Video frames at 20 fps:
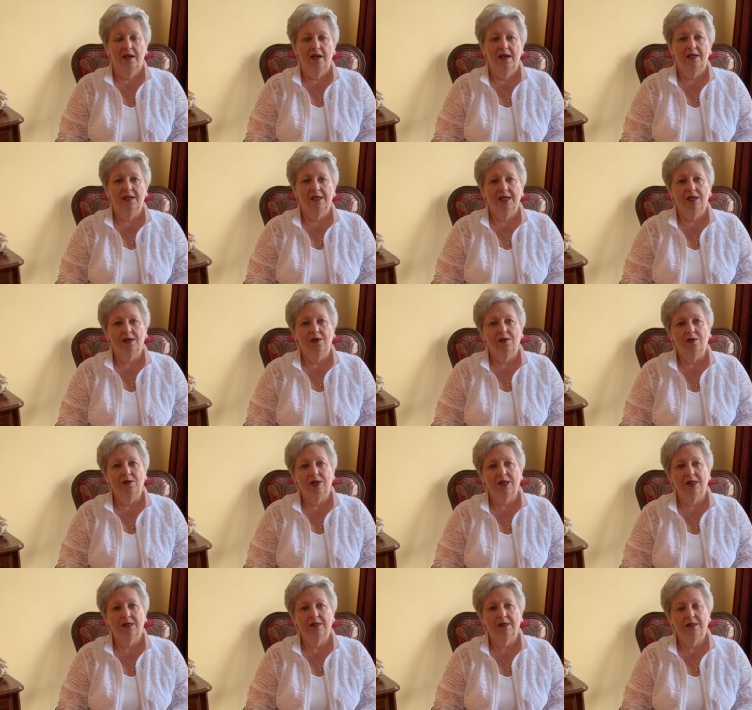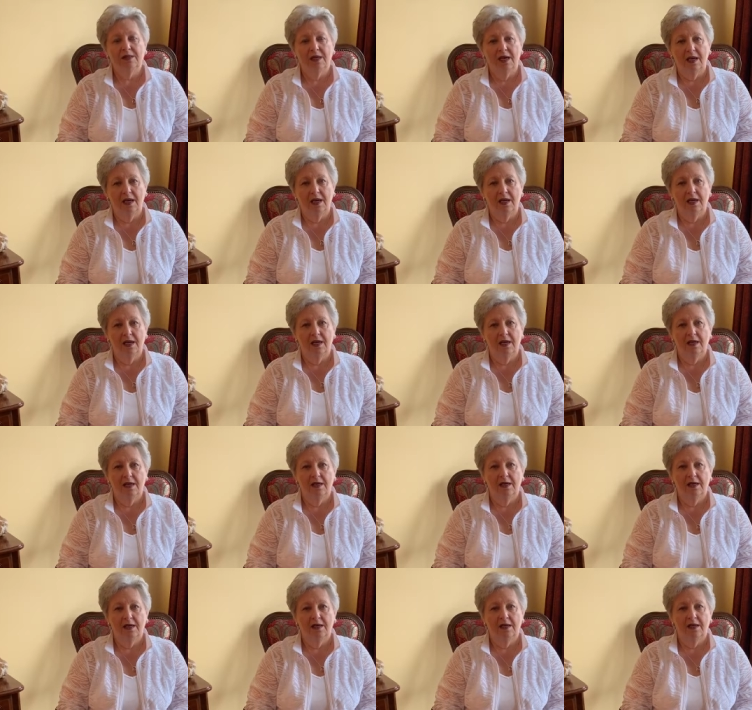And I always say,
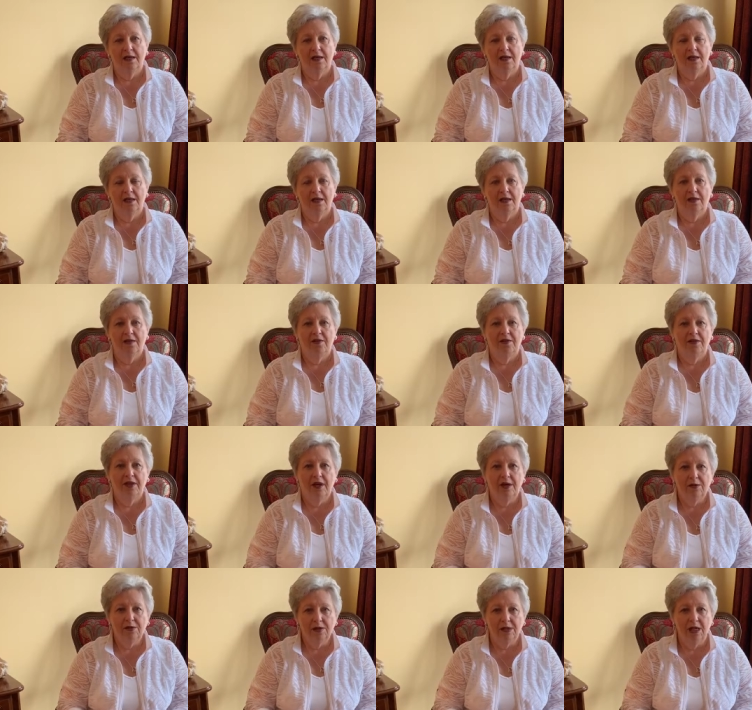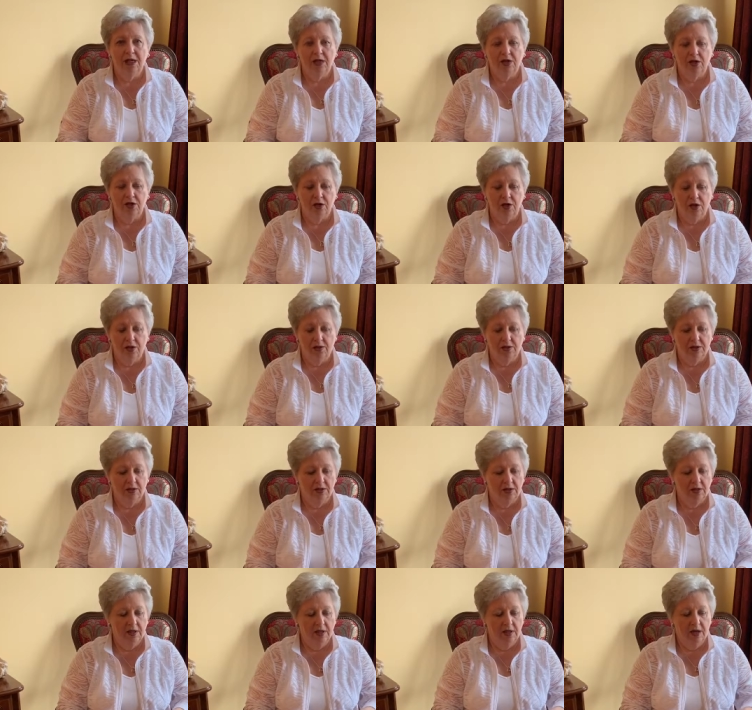dowsing
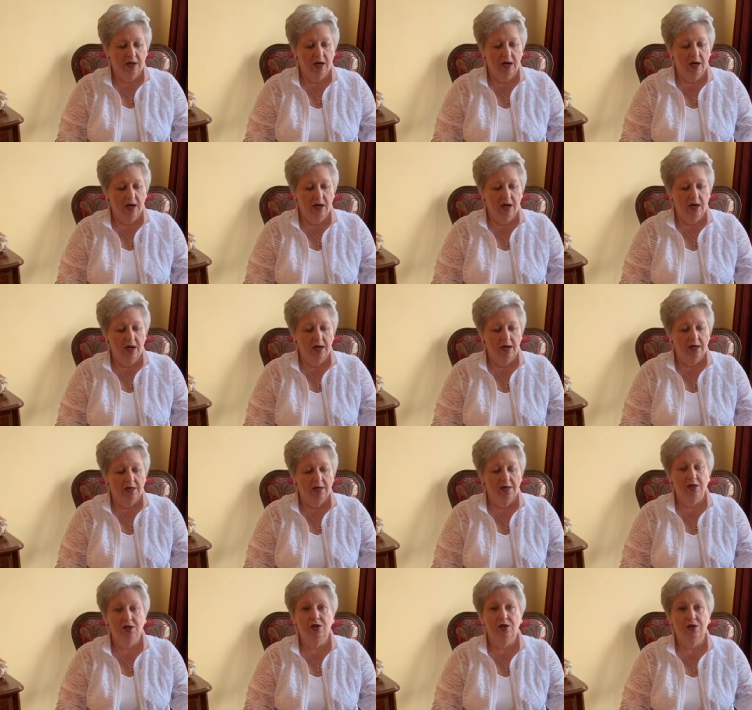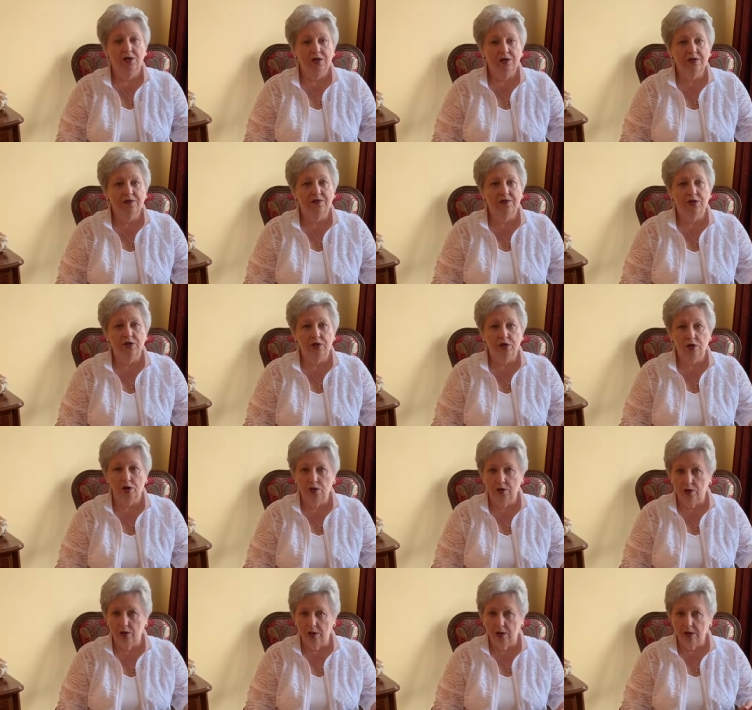rods are useful
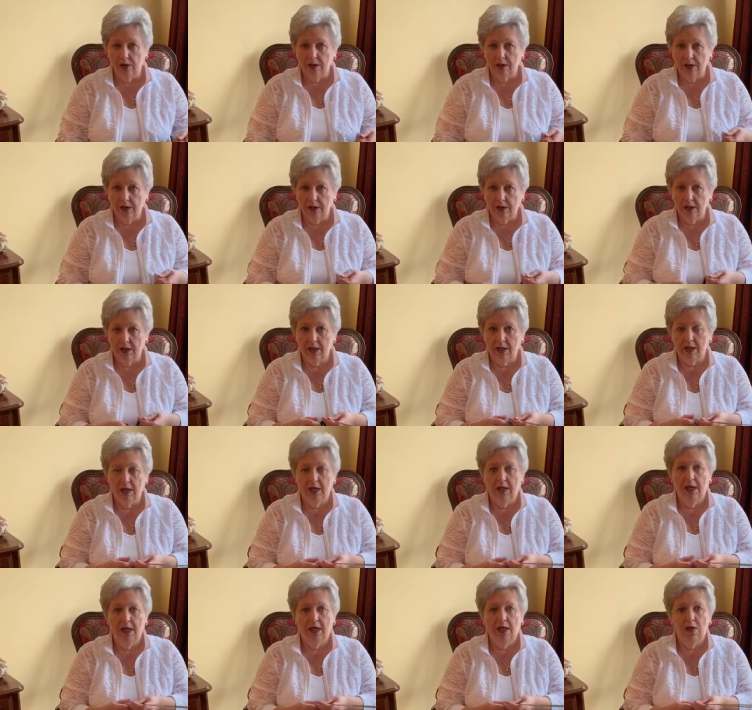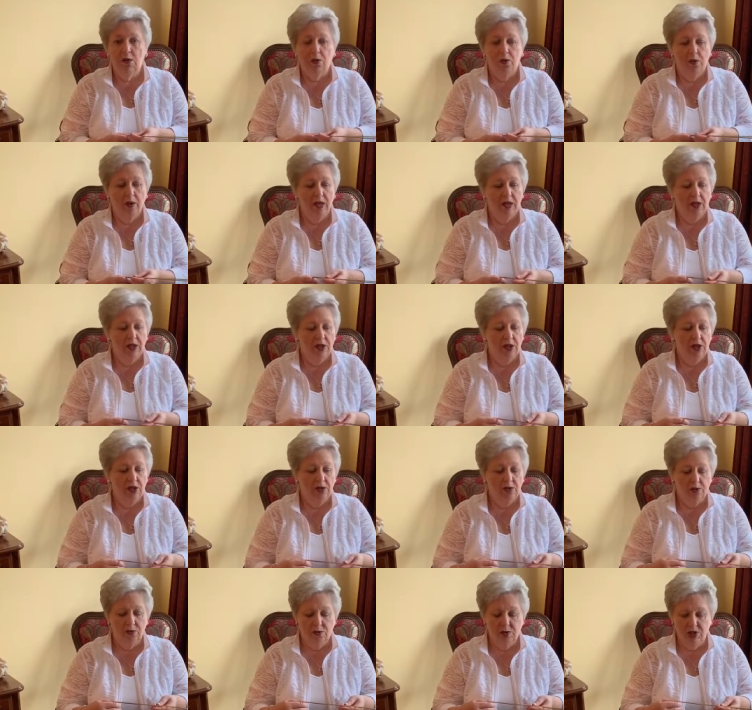tools when
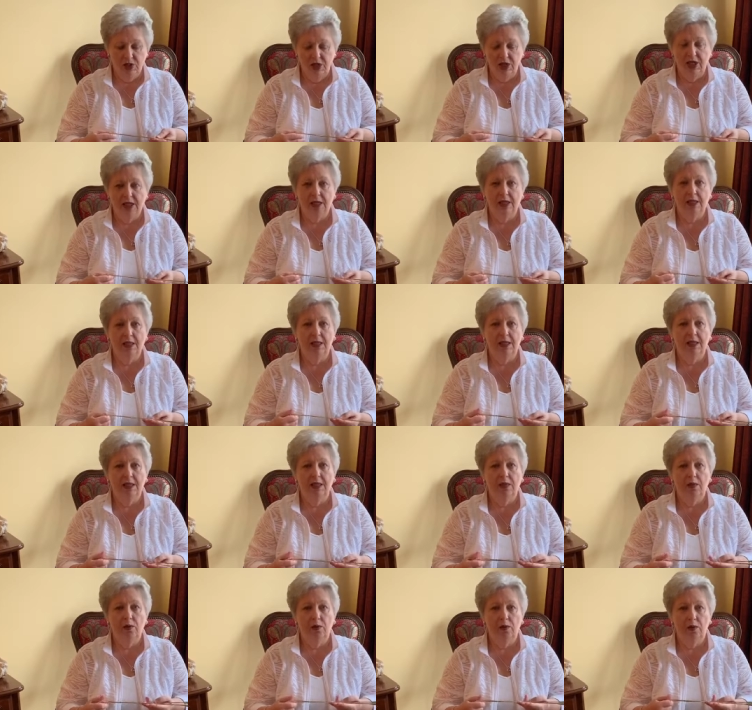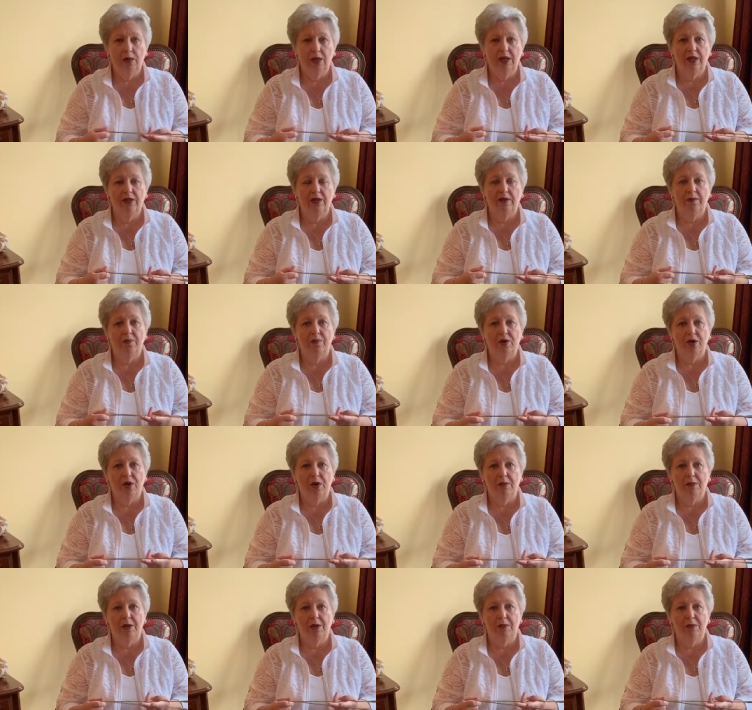you deal with the
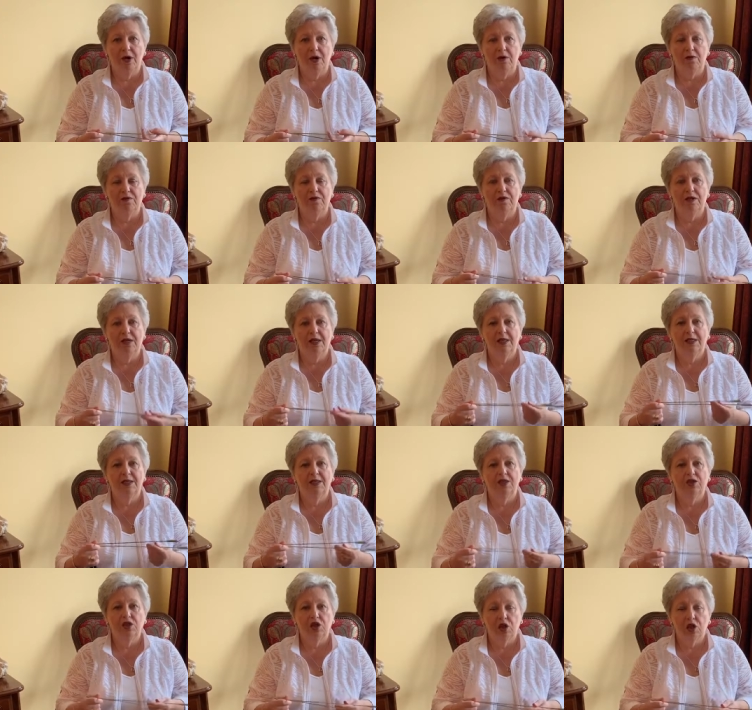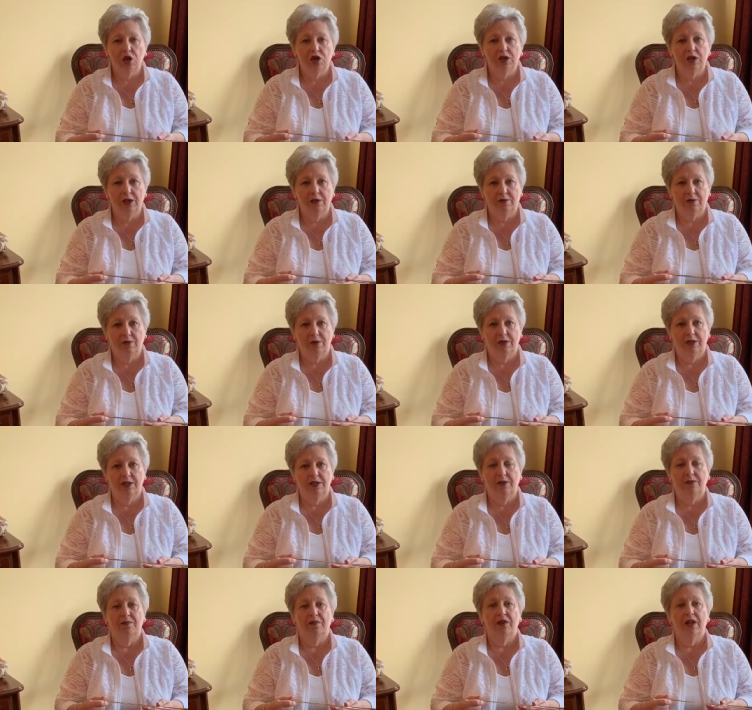problem of searching for
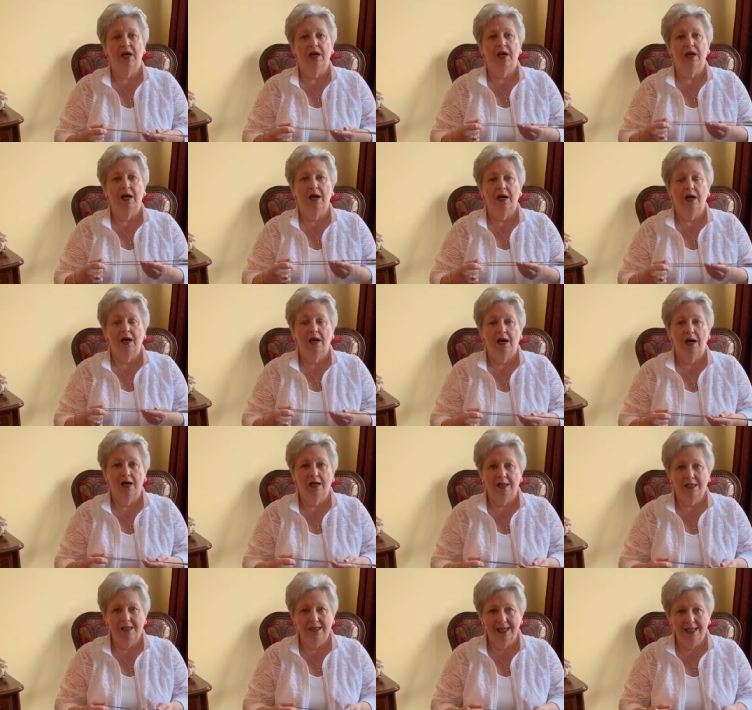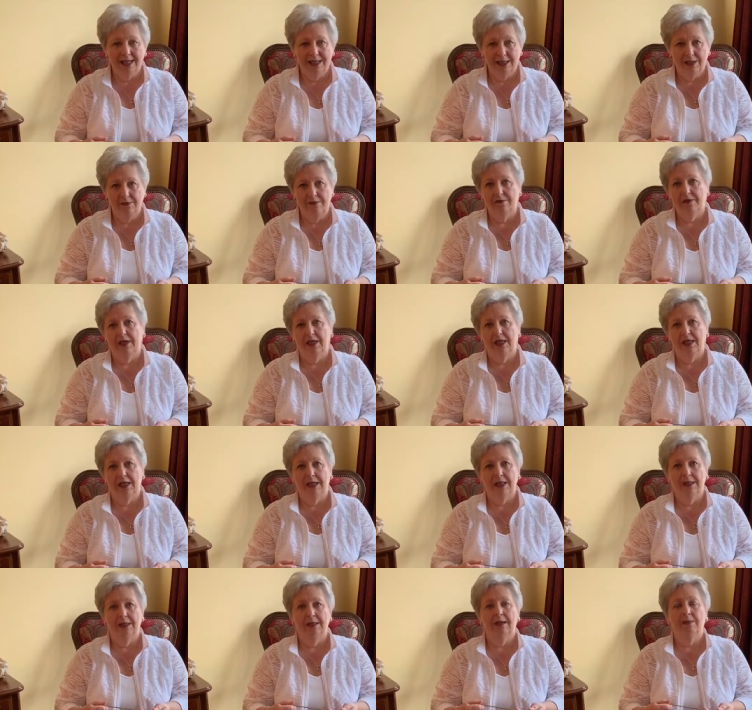something,
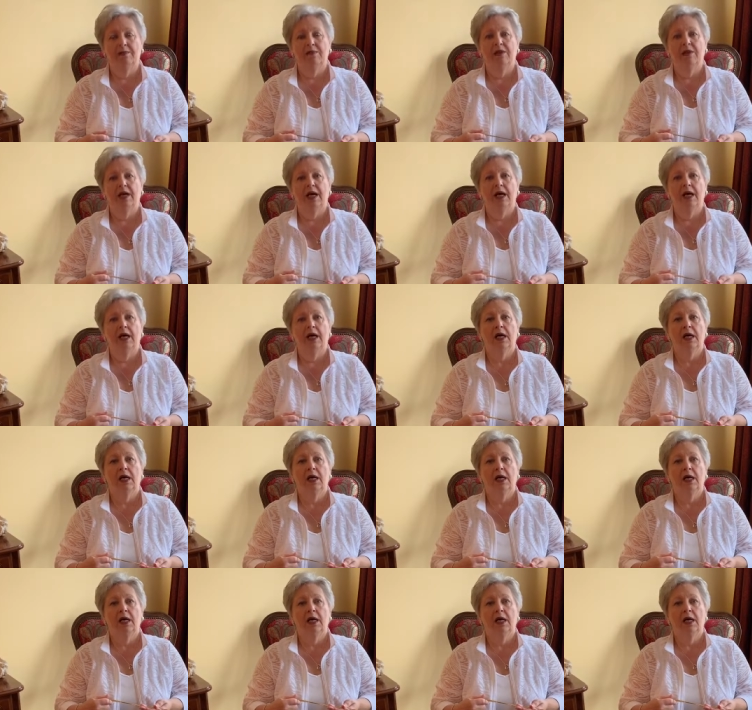identifying something.